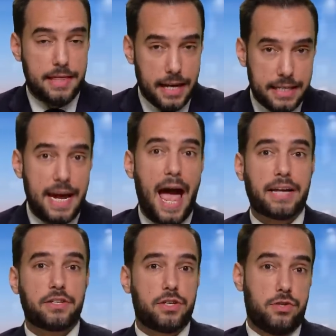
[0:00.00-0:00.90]
that
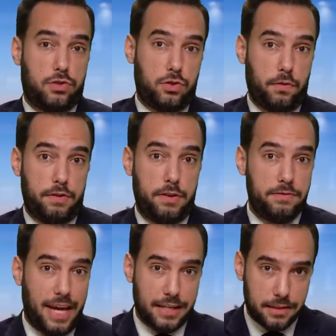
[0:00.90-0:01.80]
attacked
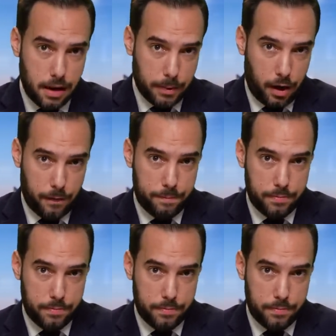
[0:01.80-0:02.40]
conservatives at a seminar.